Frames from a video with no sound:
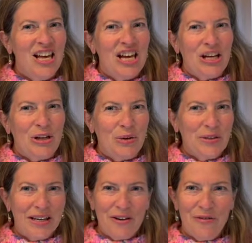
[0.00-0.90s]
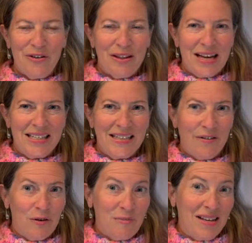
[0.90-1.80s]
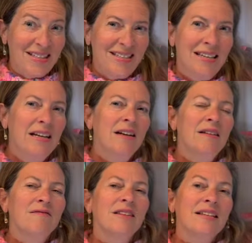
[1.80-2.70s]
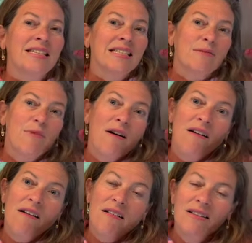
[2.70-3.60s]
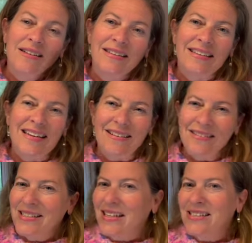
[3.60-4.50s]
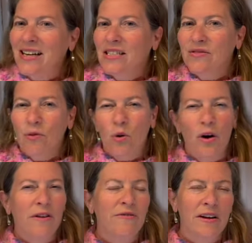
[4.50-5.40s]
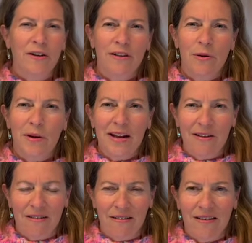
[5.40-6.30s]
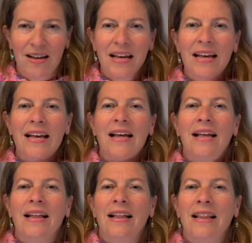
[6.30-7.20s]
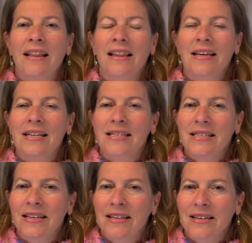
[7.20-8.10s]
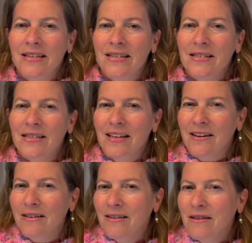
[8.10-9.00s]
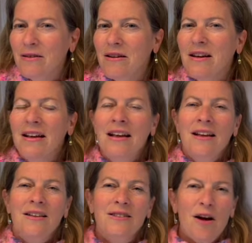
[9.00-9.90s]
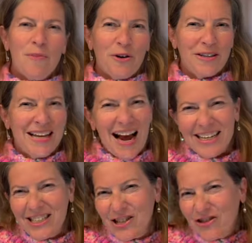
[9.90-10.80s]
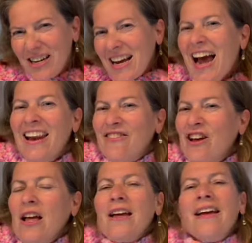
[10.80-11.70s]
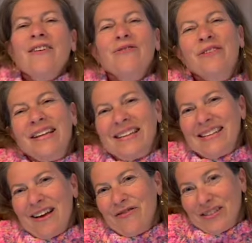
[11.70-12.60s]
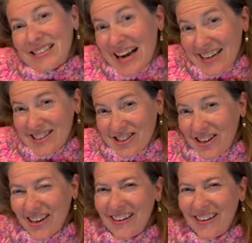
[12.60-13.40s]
using over the last several months really small needles, like size 4 and fingering weight yarn. This is thicker, some more textury, kind of really lovely texture.